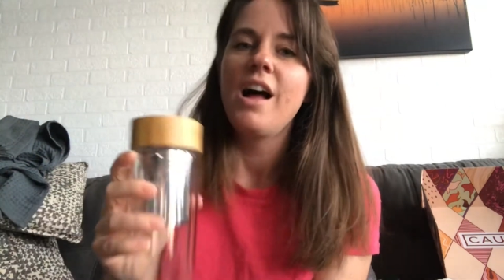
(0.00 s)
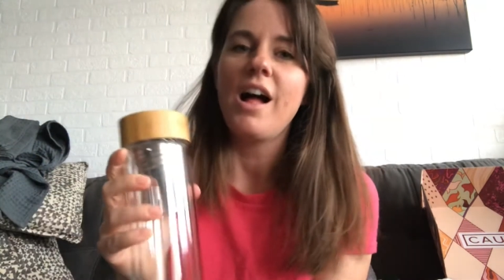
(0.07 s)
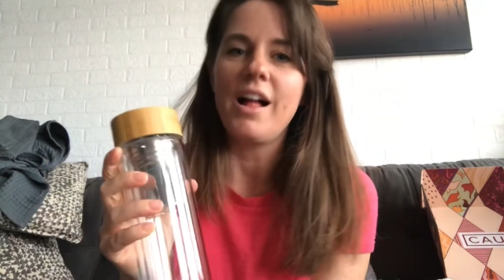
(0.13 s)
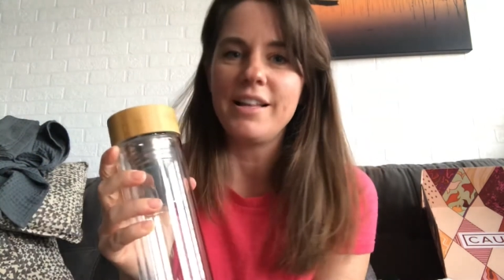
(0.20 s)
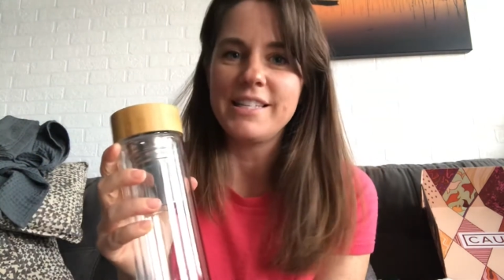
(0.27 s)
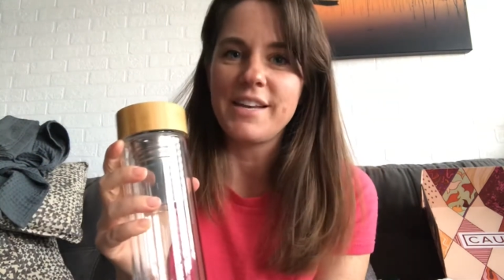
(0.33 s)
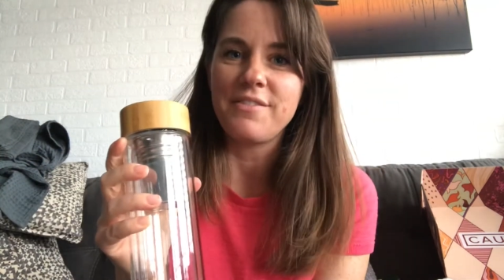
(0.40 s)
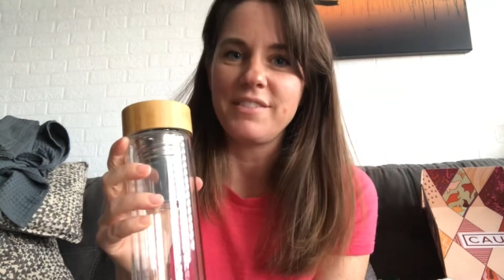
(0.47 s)
I'll
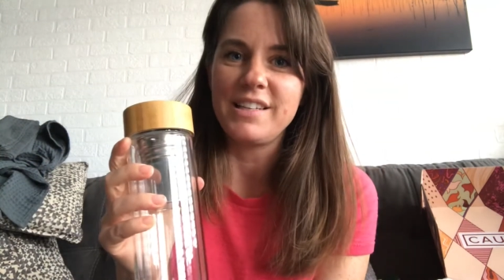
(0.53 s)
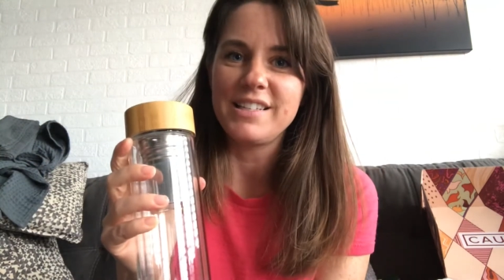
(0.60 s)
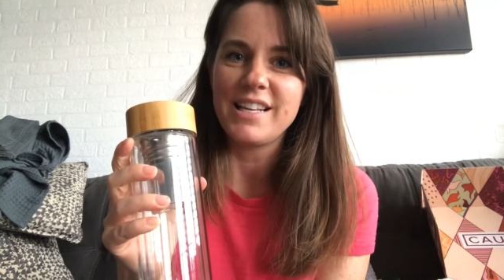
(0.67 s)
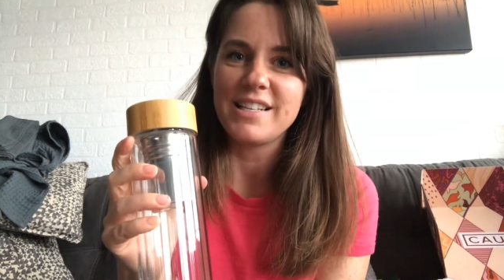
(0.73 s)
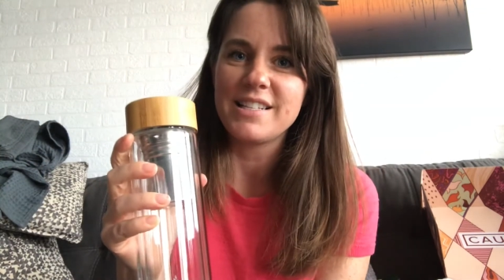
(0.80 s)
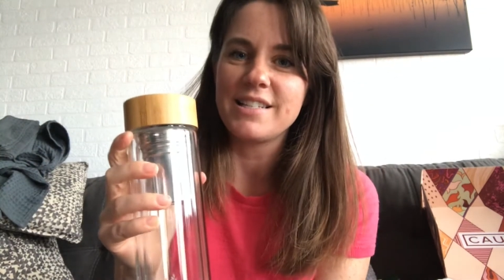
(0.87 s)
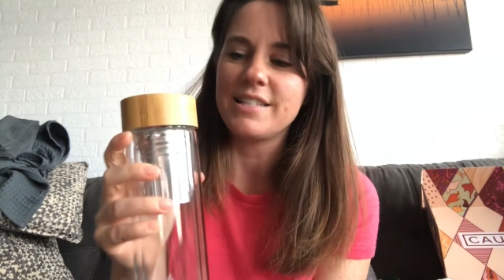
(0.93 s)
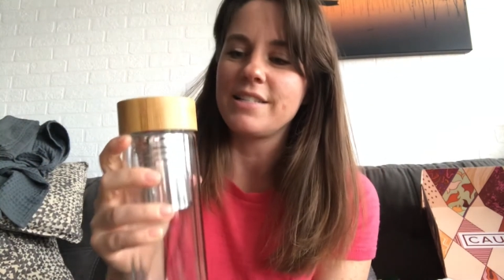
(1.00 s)
definitely
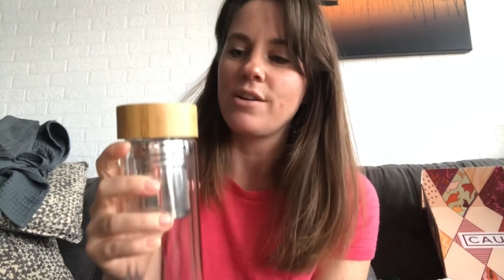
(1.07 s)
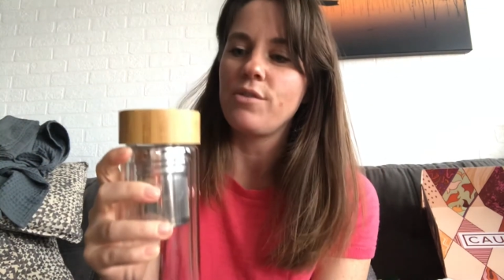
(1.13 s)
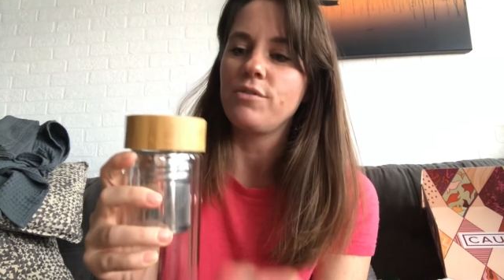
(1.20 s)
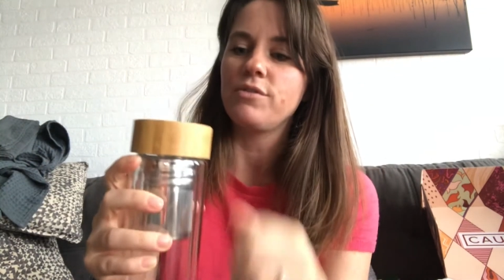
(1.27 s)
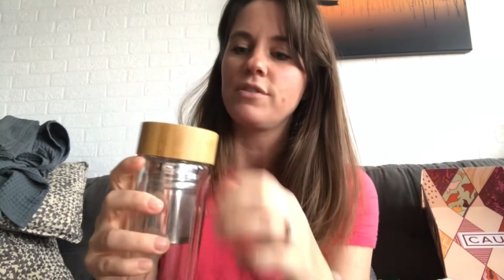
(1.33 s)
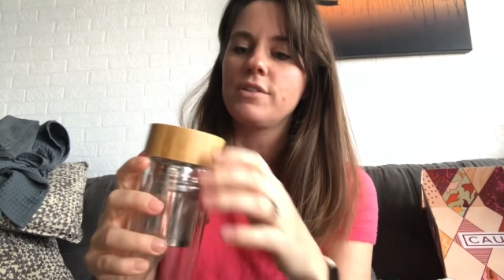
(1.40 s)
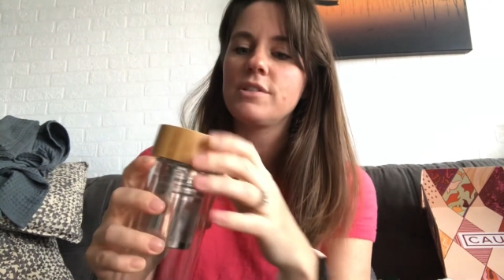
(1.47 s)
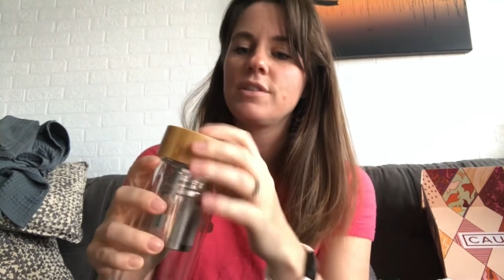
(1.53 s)
test this out
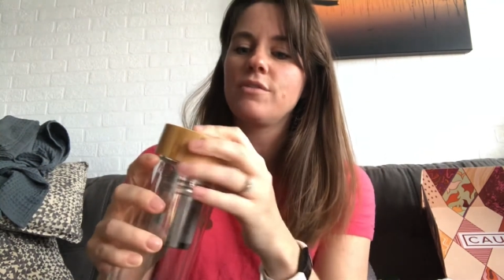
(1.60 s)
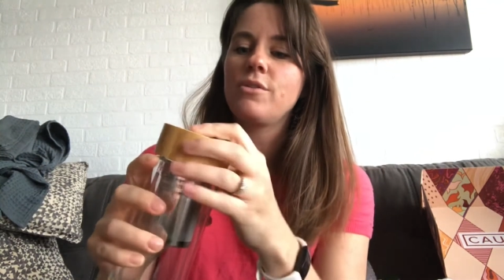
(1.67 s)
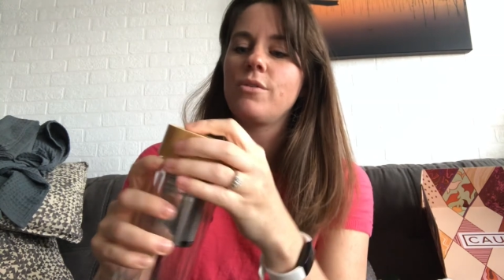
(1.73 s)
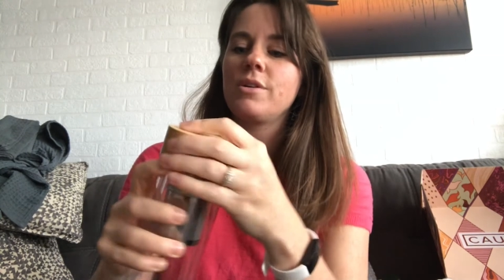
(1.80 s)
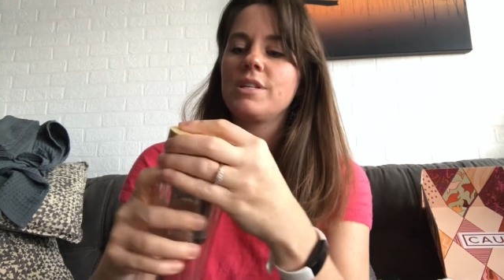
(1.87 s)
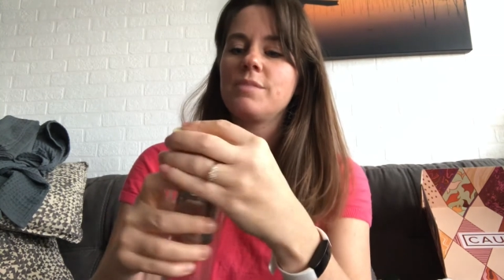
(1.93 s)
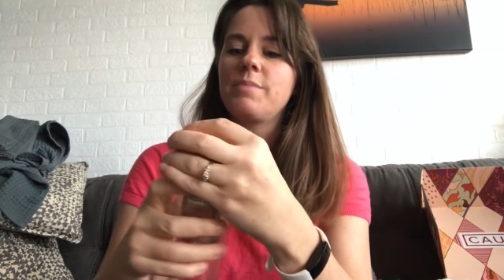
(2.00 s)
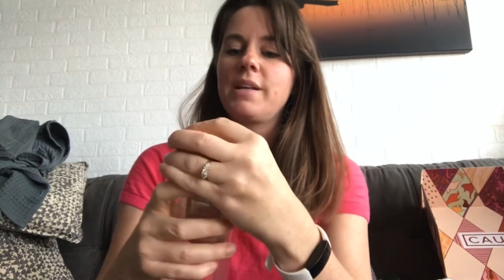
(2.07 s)
first, of
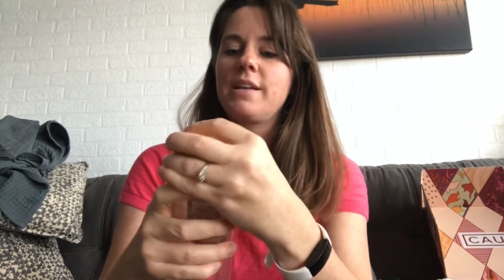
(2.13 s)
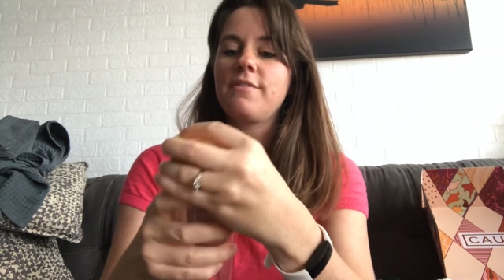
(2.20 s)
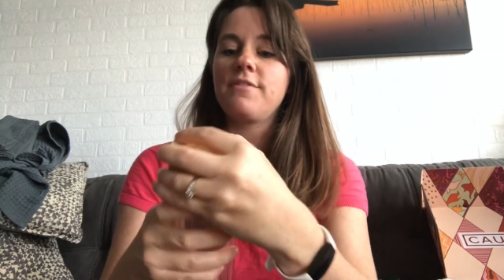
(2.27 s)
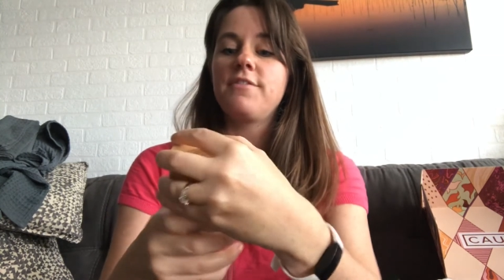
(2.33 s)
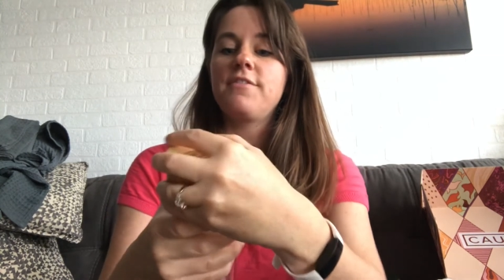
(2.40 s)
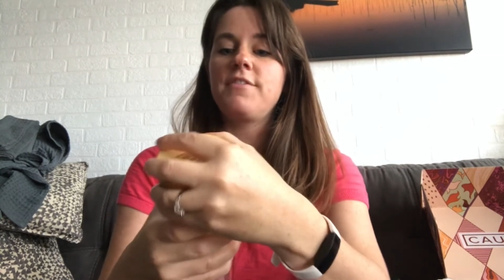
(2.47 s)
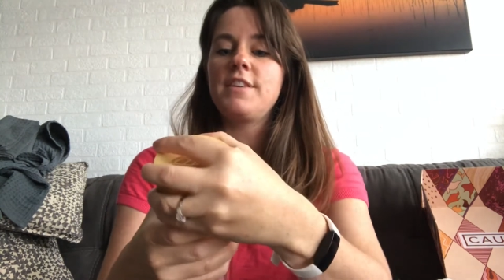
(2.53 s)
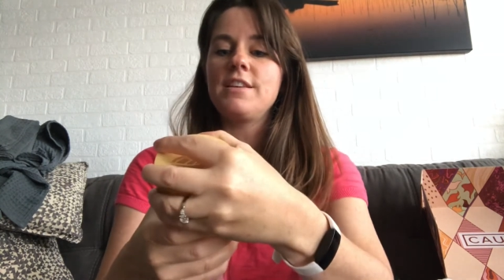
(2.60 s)
course, but it
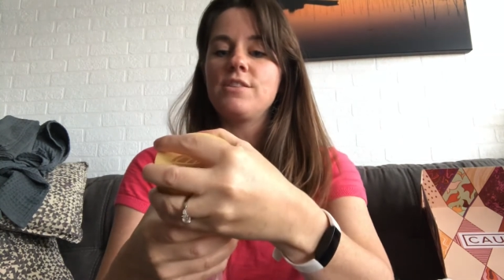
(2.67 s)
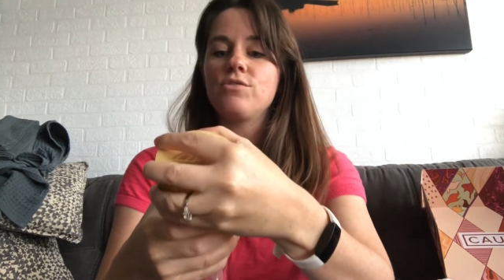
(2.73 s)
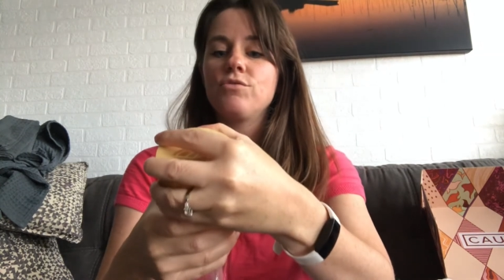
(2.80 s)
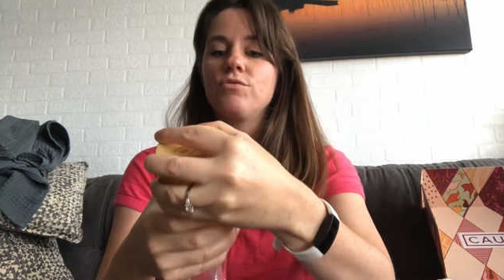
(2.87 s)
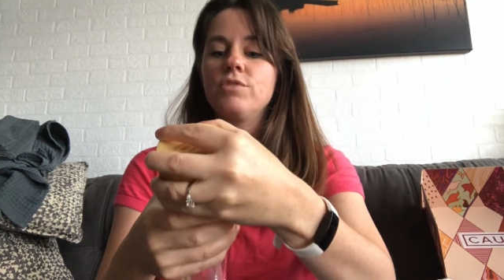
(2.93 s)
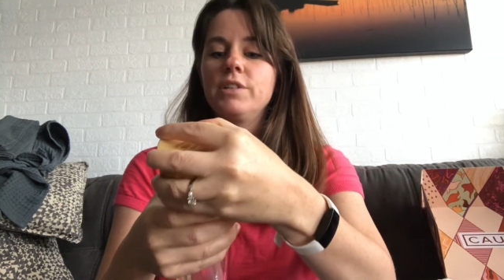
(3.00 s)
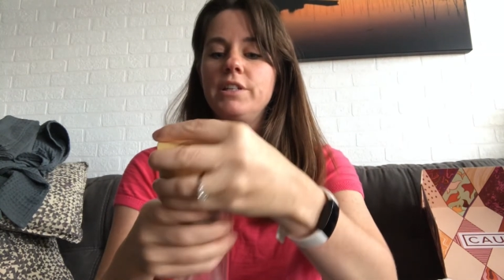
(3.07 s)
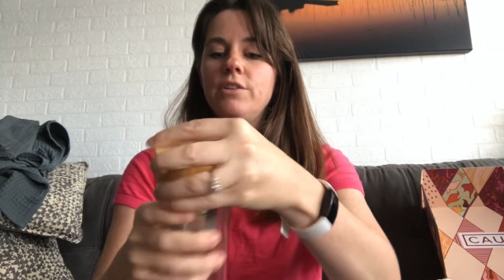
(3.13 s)
feels
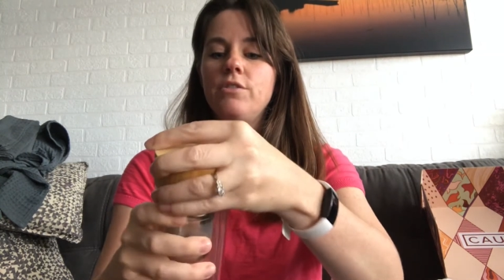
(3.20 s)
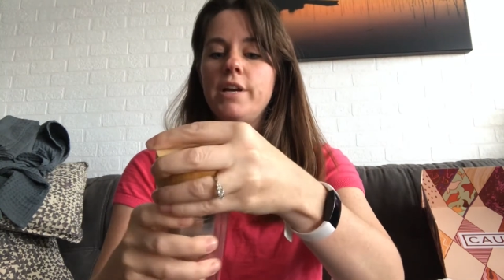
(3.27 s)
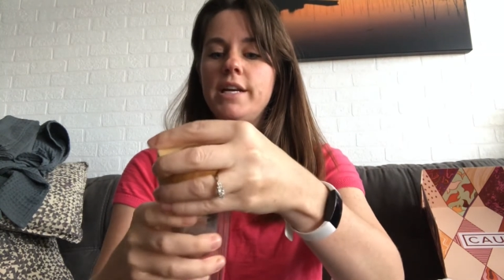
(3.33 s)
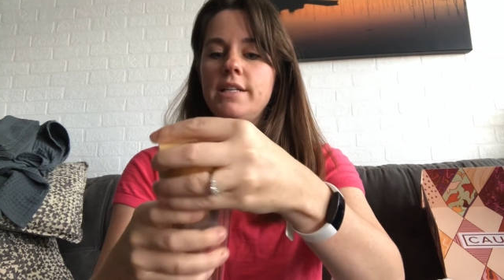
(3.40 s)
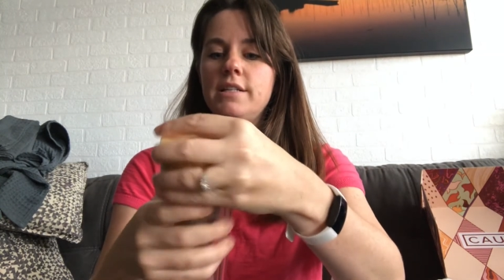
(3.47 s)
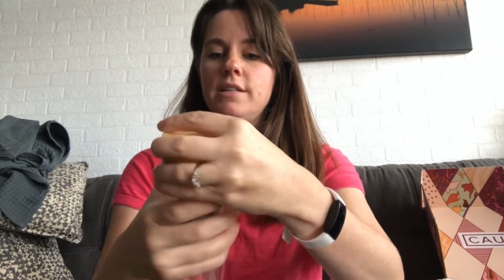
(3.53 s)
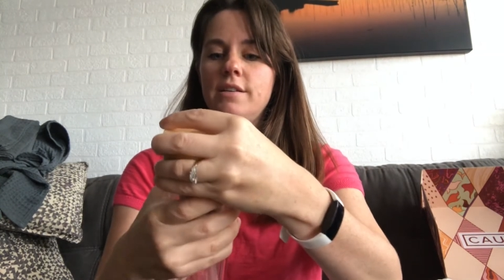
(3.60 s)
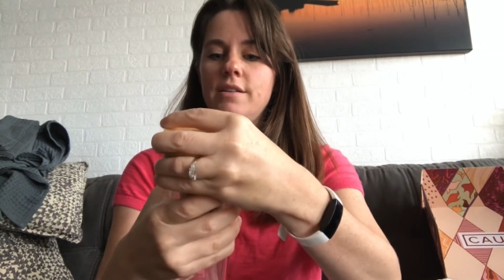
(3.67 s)
really
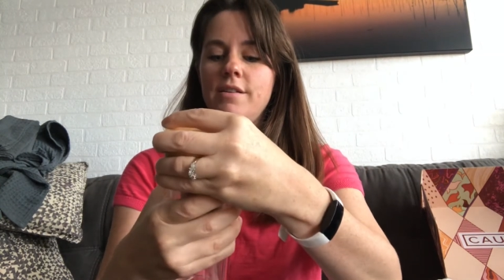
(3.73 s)
great.